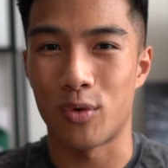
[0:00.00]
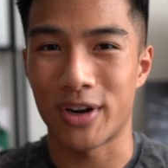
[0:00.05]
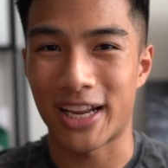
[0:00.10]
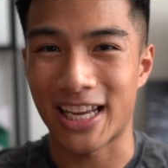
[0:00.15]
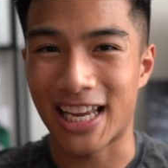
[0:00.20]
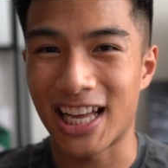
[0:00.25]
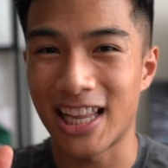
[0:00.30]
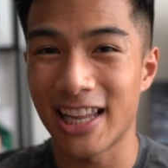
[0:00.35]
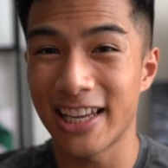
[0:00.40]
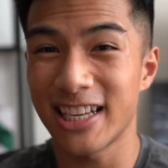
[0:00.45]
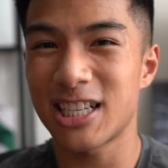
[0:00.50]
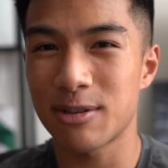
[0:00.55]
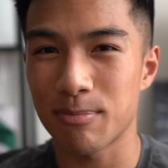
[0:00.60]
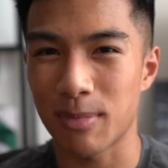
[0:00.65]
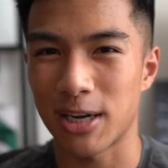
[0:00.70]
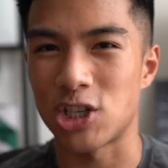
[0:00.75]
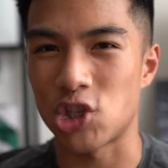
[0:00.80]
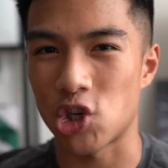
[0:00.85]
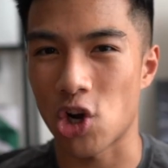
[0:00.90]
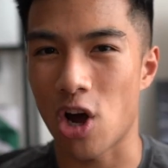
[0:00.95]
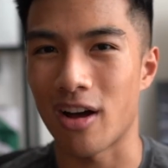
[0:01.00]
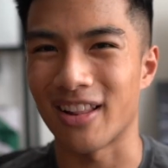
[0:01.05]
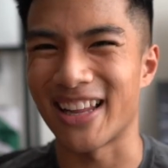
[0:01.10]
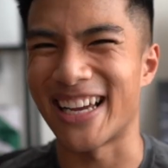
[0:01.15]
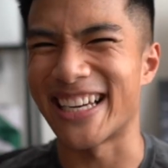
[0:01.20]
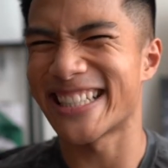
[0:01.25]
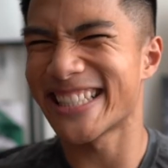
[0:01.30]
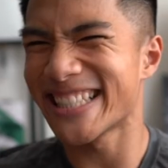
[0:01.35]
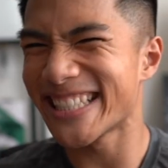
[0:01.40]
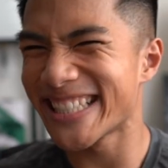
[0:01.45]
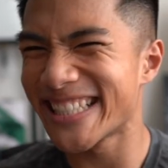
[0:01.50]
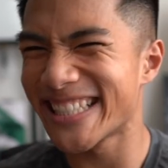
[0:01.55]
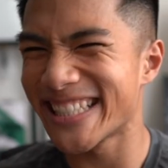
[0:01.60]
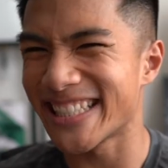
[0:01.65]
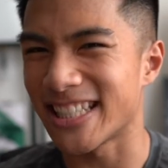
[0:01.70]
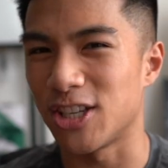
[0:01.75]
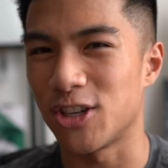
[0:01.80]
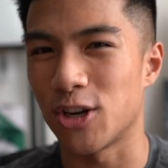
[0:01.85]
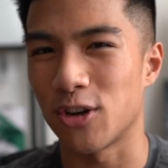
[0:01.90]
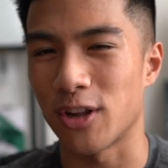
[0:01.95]
when I clench my jaw, like,
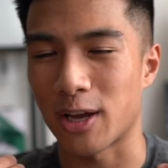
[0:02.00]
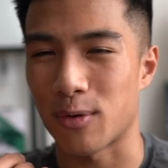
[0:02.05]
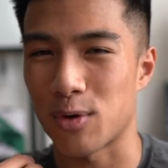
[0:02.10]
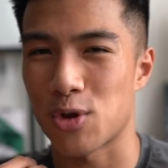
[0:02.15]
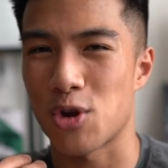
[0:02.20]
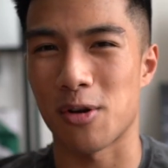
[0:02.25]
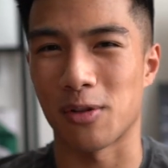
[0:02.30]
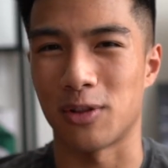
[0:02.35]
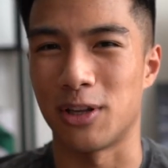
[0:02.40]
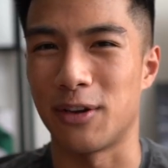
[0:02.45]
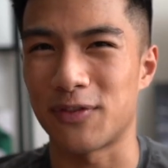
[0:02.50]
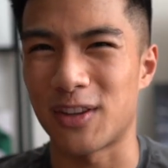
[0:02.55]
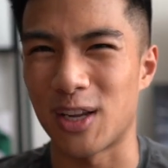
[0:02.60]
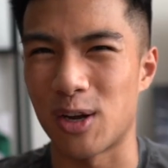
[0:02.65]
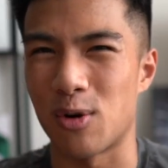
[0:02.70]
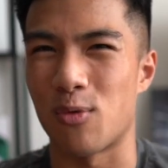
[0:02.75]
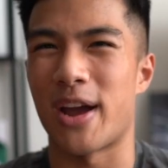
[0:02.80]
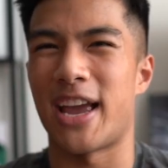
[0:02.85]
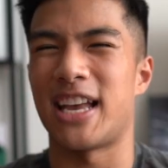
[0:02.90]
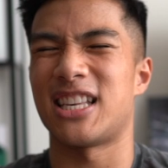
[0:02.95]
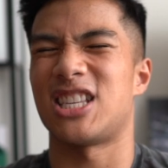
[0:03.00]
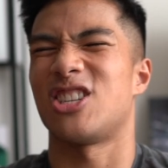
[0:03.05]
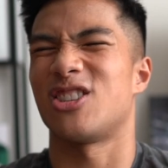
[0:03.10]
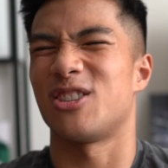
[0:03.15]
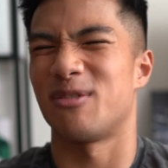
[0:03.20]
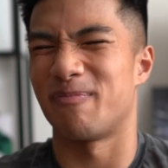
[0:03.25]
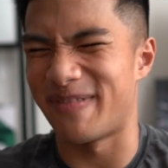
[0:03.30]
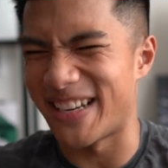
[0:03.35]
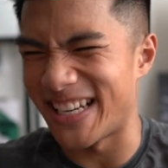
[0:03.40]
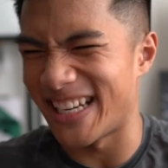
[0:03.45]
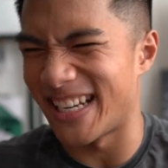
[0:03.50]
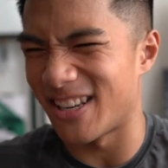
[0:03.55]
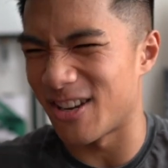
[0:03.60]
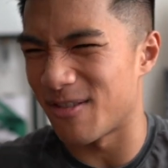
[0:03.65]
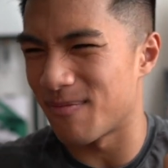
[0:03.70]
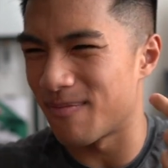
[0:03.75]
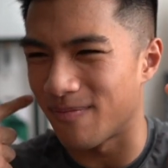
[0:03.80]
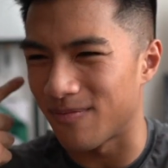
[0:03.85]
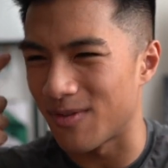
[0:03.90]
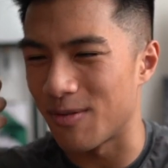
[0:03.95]
you know, like when you're lifting weights and you're in
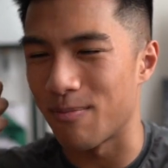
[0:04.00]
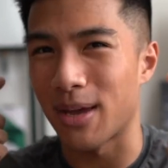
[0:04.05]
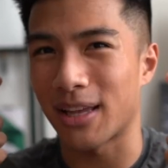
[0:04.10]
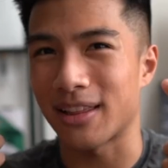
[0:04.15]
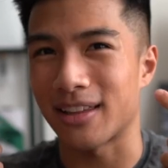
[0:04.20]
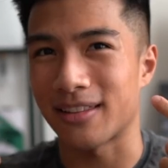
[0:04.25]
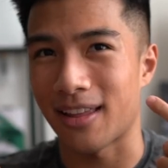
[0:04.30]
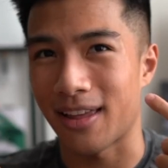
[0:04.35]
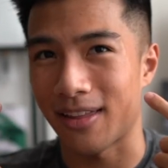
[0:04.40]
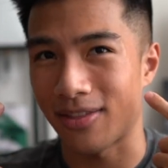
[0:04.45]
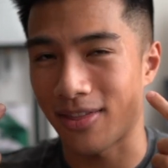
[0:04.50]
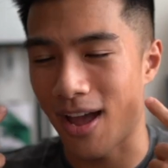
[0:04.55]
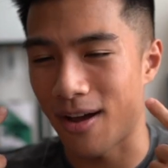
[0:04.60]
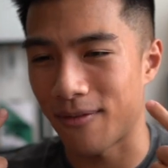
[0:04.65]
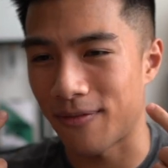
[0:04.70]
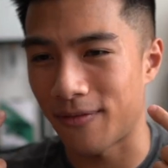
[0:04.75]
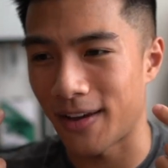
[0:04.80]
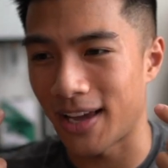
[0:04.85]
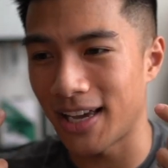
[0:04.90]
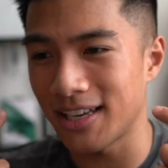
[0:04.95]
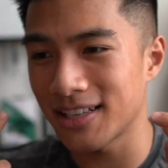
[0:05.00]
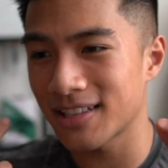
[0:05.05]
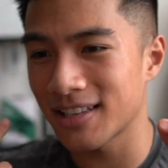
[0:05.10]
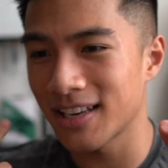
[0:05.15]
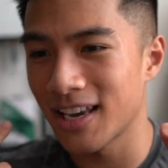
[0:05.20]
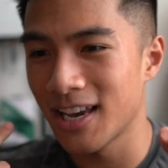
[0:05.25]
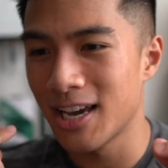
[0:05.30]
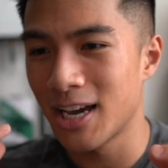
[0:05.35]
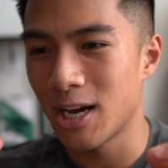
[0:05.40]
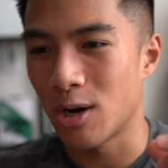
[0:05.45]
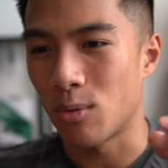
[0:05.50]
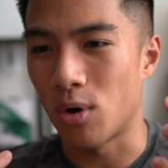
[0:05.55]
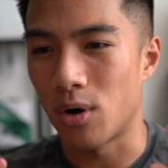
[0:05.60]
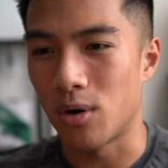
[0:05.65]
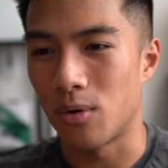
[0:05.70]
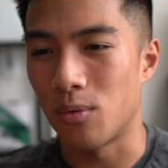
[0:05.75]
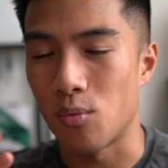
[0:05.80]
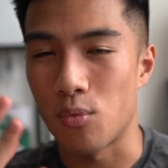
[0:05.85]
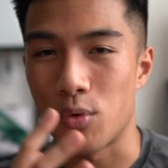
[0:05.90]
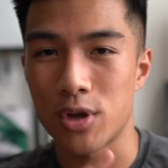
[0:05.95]
pain, you make like that face.
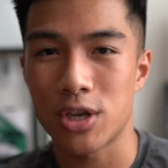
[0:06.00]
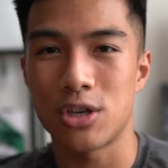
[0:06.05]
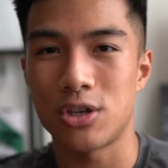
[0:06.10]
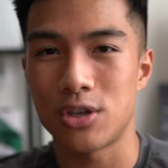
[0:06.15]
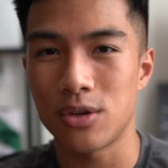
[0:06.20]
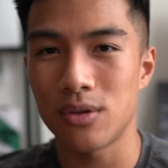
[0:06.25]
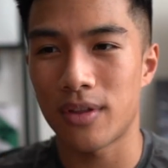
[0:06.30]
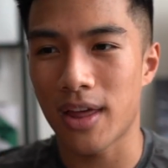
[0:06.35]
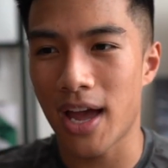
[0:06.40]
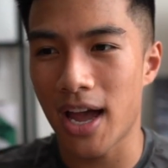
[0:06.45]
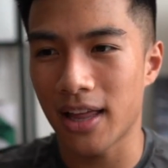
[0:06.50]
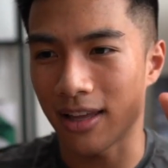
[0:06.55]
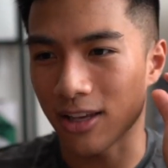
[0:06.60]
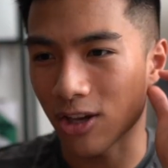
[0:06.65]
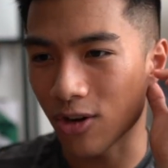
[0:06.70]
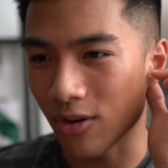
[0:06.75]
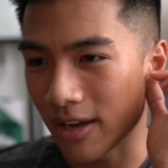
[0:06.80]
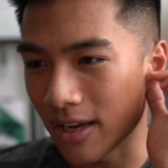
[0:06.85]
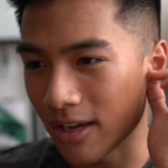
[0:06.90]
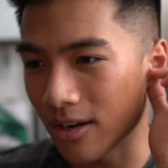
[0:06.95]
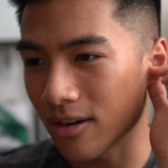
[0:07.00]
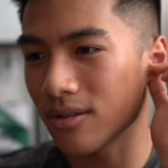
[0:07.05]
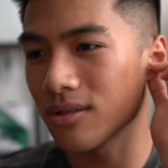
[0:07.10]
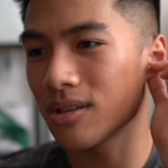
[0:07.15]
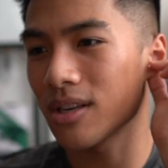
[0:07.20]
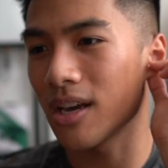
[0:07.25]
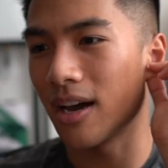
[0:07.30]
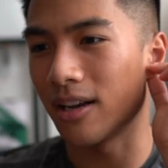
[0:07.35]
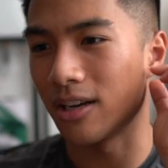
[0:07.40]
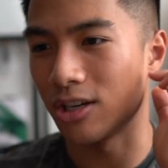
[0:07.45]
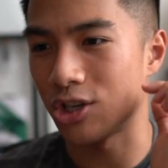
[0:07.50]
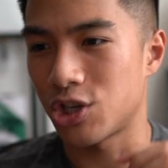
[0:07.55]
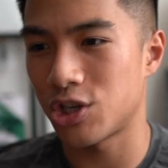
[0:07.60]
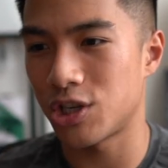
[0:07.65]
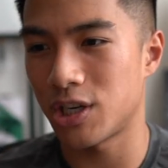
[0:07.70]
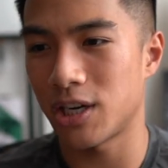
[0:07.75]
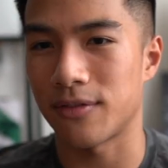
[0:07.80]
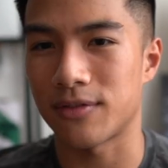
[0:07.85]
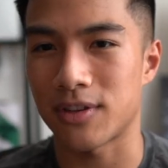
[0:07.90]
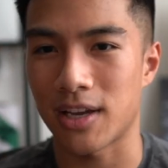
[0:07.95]
Well, when you do that, like, your ears kind of
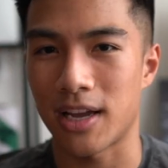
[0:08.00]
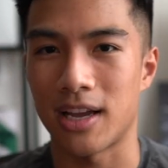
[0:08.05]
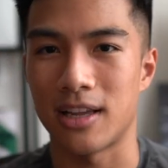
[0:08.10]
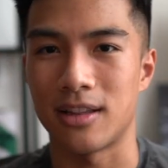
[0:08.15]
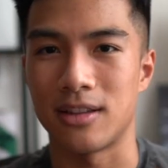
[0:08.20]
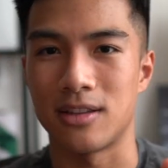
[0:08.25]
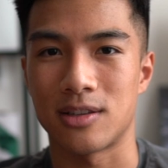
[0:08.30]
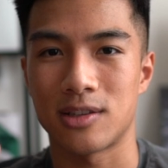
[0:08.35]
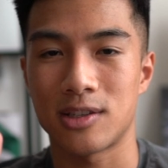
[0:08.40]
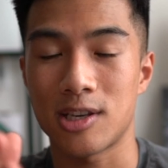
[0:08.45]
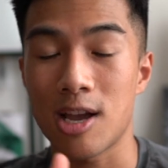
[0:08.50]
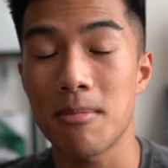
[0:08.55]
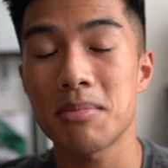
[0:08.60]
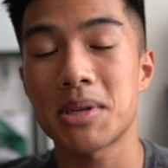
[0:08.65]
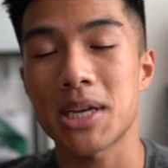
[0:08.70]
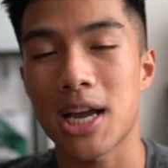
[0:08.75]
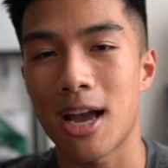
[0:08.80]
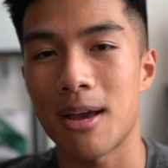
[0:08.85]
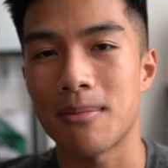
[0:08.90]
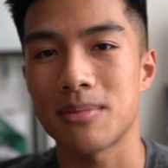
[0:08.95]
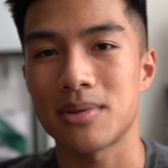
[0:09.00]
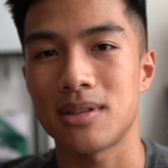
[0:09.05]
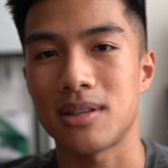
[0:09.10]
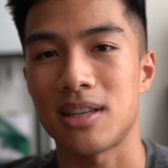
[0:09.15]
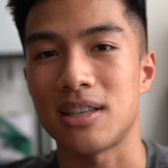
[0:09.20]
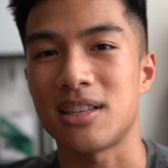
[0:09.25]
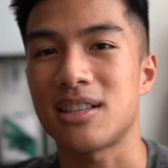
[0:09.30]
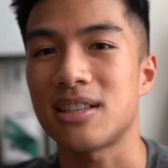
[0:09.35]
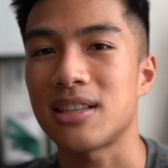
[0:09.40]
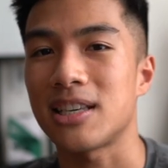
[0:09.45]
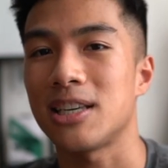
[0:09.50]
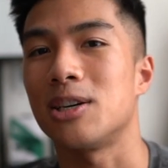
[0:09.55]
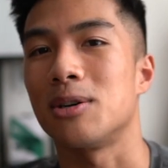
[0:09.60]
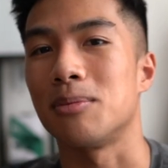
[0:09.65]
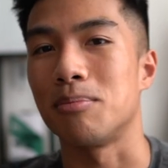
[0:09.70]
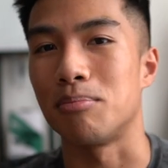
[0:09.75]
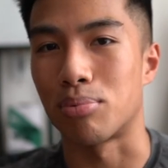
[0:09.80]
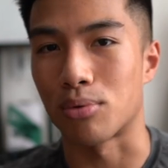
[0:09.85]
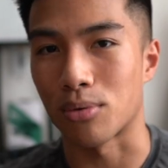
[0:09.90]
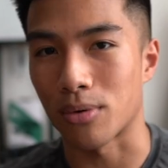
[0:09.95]
shift, and sometimes the seal
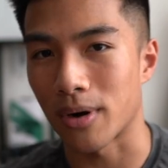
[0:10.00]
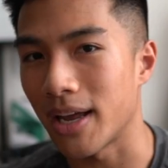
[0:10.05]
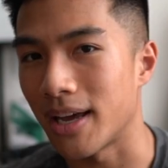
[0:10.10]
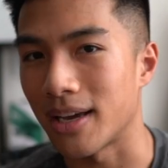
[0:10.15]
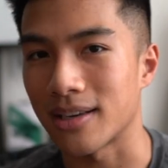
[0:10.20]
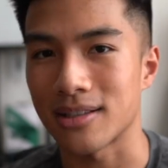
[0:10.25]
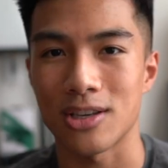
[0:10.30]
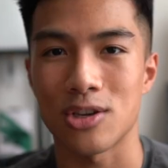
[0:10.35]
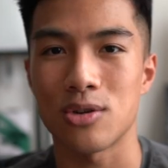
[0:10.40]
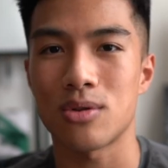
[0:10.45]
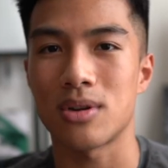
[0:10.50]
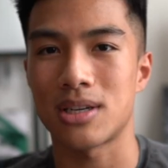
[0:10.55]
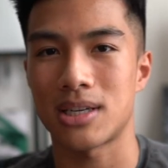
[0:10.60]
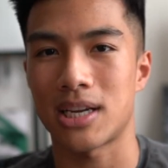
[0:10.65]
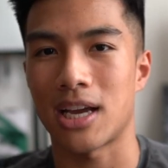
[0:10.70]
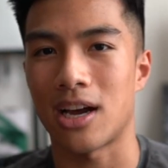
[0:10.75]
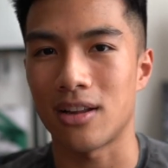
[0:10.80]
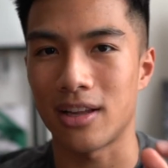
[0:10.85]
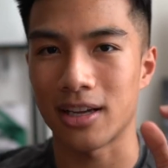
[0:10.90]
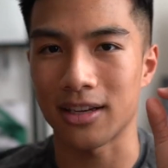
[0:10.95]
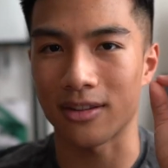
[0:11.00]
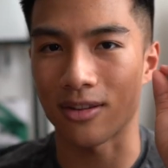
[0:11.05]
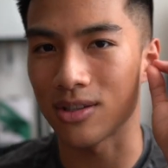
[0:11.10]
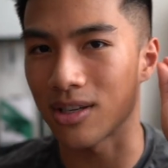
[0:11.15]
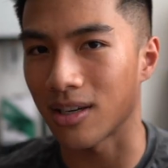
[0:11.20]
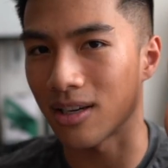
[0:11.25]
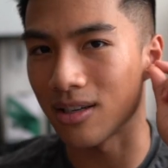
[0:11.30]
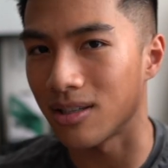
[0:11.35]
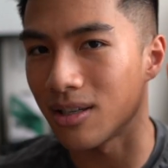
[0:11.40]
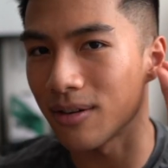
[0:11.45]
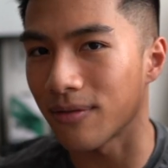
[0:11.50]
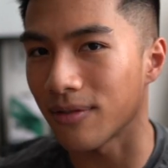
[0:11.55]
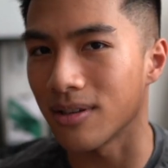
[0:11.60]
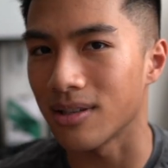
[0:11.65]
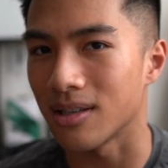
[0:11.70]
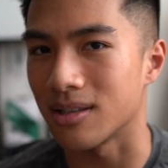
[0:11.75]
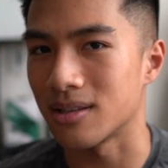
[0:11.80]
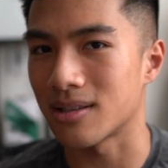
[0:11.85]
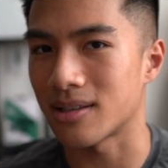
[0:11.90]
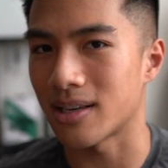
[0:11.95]
breaks, and you can tell like there's like a
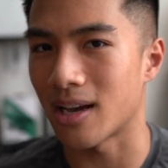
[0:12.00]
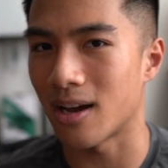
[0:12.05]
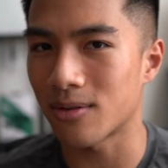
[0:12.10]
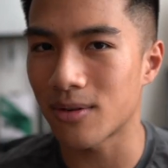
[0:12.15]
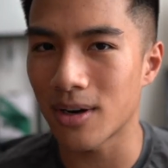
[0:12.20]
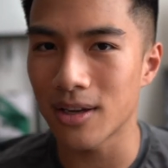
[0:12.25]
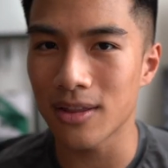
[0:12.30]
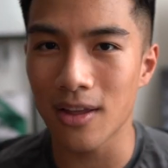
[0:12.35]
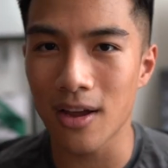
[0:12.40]
difference in sound right